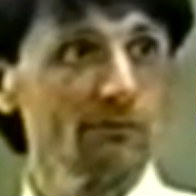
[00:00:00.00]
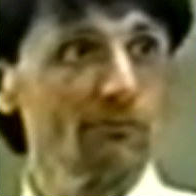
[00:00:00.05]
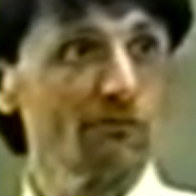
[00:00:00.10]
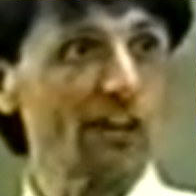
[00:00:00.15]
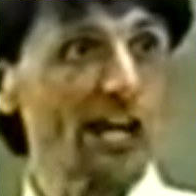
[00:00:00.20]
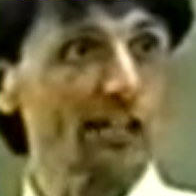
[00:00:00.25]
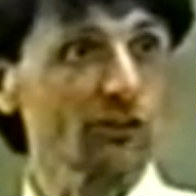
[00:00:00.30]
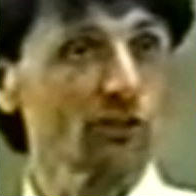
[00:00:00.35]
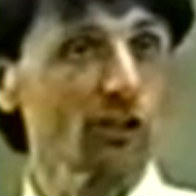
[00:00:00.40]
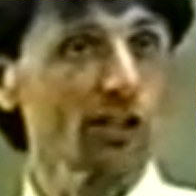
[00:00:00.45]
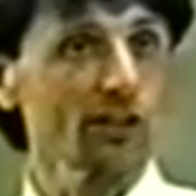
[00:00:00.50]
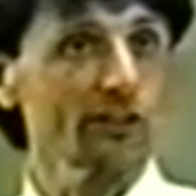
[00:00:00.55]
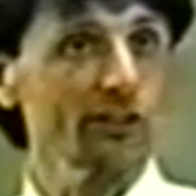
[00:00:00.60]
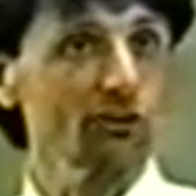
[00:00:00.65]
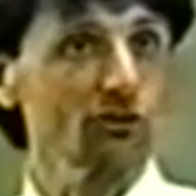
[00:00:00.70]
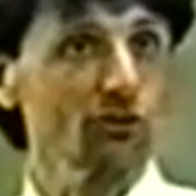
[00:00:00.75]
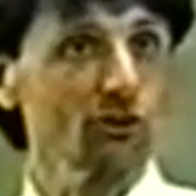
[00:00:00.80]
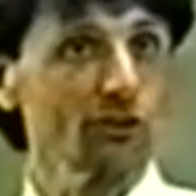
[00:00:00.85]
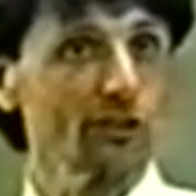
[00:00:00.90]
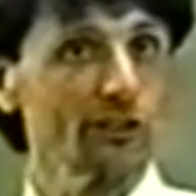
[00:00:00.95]
In fact, all the
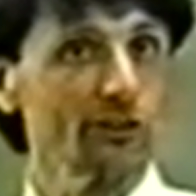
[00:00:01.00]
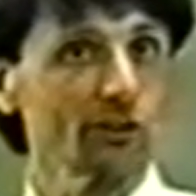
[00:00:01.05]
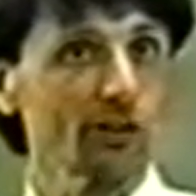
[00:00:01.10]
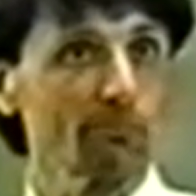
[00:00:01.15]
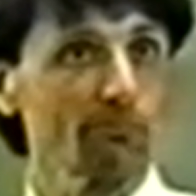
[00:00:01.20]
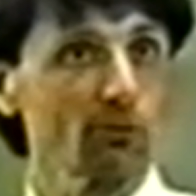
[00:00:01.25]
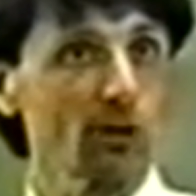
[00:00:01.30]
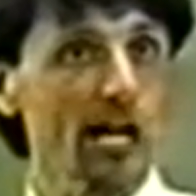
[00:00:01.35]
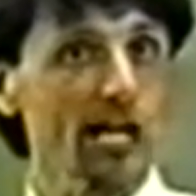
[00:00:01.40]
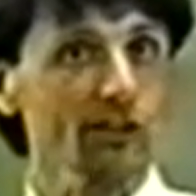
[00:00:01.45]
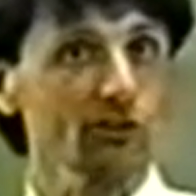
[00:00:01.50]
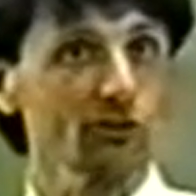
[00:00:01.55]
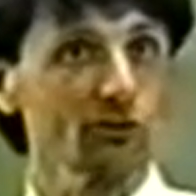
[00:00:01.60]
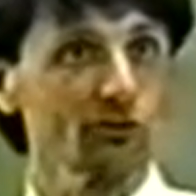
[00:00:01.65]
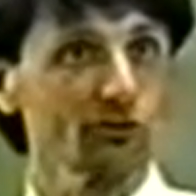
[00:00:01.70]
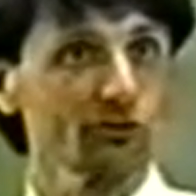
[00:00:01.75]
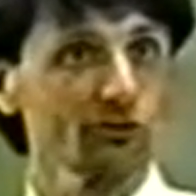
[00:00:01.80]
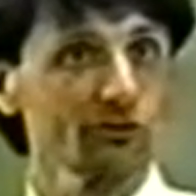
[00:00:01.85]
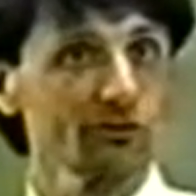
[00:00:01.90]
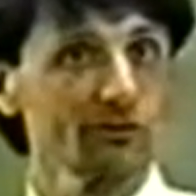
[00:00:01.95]
attorneys are
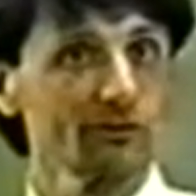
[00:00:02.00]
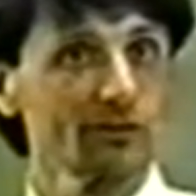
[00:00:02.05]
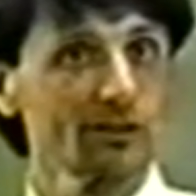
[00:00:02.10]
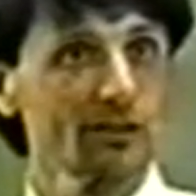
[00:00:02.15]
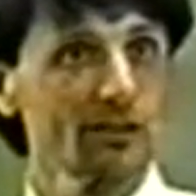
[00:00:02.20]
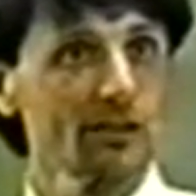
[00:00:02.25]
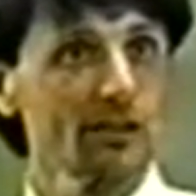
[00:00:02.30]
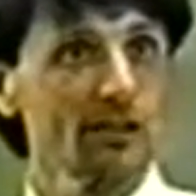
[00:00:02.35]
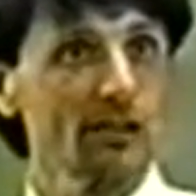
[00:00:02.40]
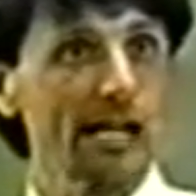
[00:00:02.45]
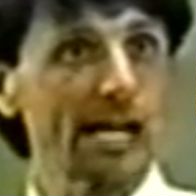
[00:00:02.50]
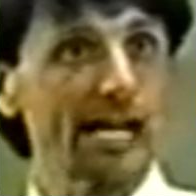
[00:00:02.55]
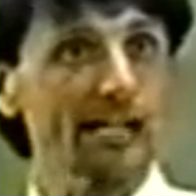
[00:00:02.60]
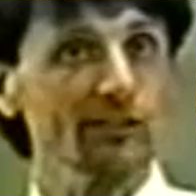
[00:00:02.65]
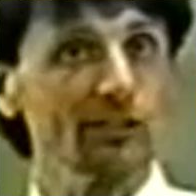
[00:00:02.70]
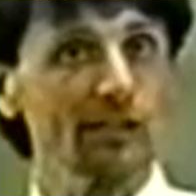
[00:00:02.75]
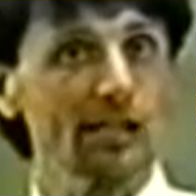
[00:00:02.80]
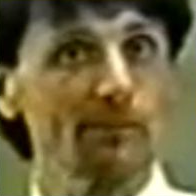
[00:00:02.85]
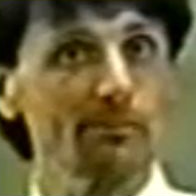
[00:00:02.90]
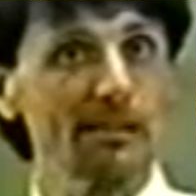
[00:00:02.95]
proctors,
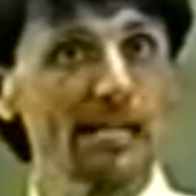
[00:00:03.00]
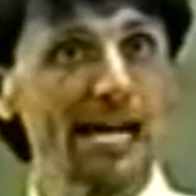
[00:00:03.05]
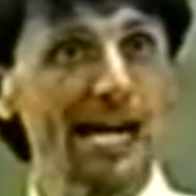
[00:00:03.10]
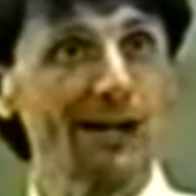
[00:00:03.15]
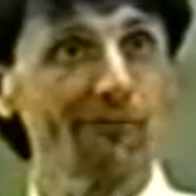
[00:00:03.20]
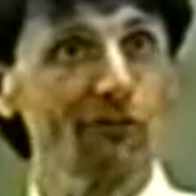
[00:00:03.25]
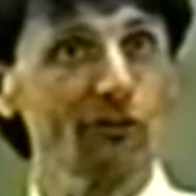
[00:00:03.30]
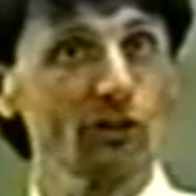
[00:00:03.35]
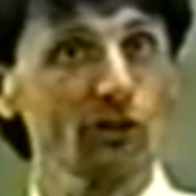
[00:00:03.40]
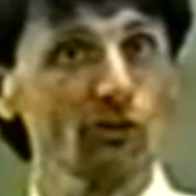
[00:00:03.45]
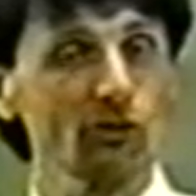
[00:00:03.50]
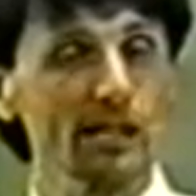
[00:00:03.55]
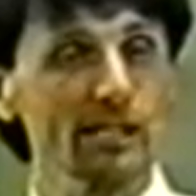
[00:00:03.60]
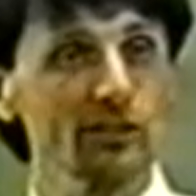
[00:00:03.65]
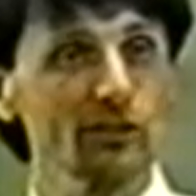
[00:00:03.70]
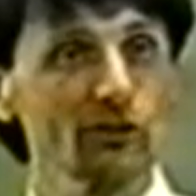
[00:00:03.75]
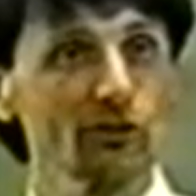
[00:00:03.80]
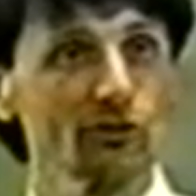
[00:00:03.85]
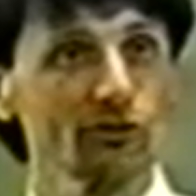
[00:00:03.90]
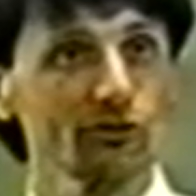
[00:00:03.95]
acting on behalf of the
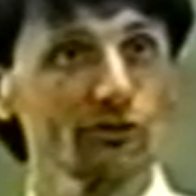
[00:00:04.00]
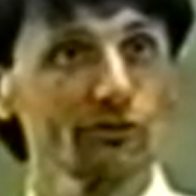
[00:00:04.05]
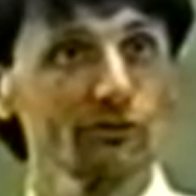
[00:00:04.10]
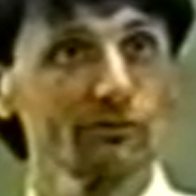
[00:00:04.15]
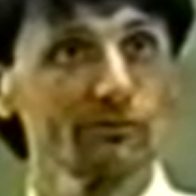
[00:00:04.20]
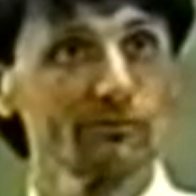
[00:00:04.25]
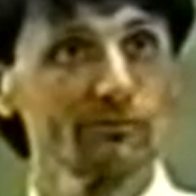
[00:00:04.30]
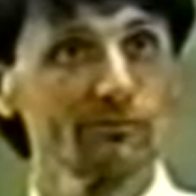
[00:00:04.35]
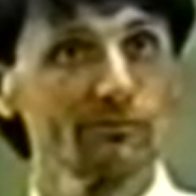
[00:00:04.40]
creditors.